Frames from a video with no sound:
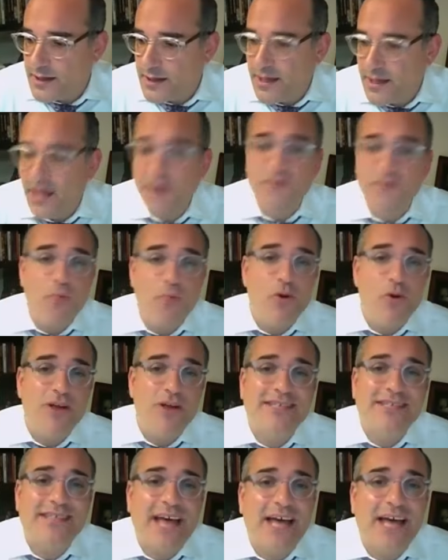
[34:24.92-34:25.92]
And from one
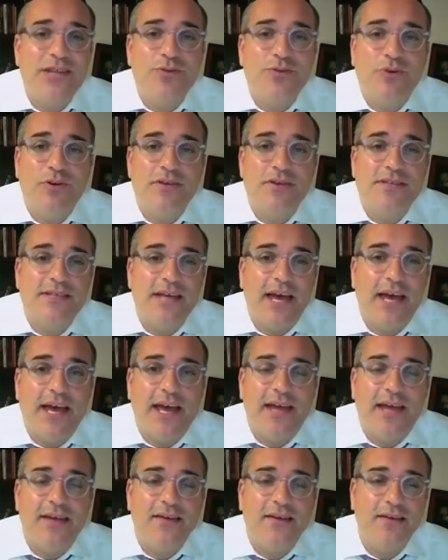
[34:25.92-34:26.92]
side, you want to
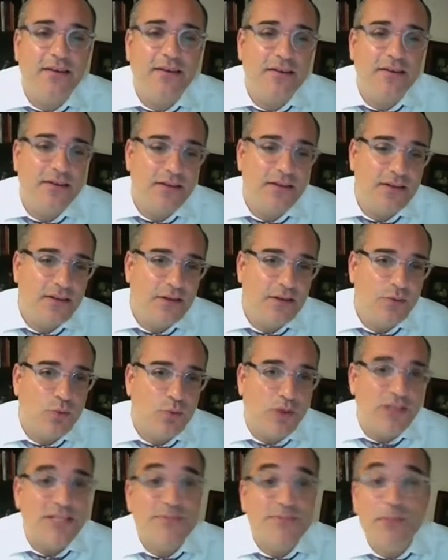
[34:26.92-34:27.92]
say, well,
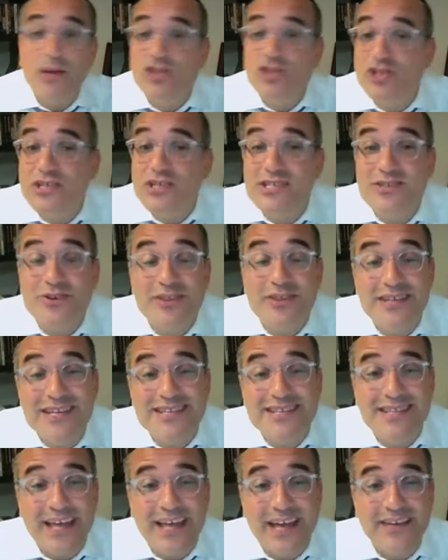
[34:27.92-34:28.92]
it's much easier these
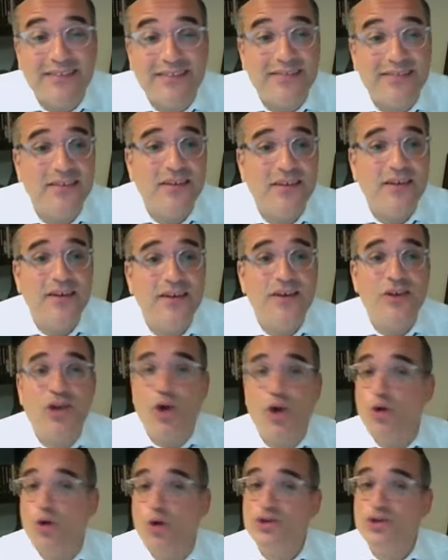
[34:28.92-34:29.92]
days.
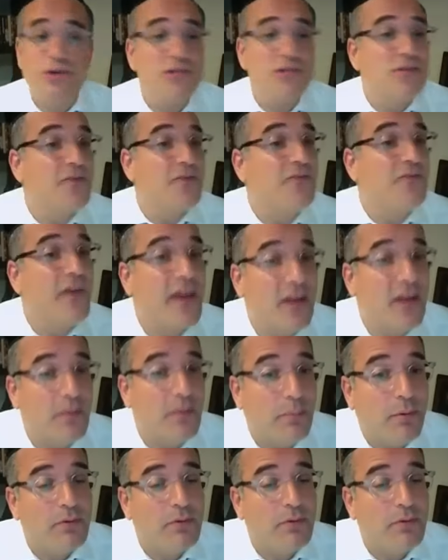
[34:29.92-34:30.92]
Kosher is
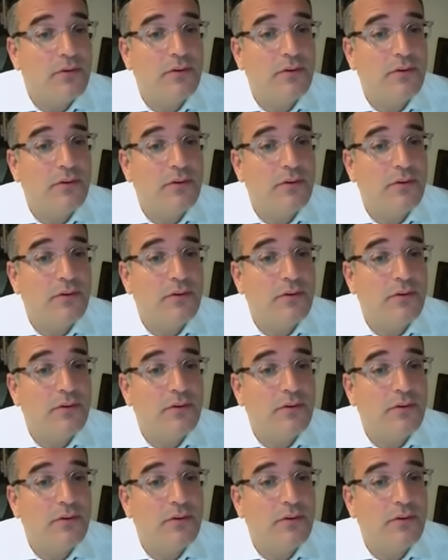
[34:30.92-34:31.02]
available.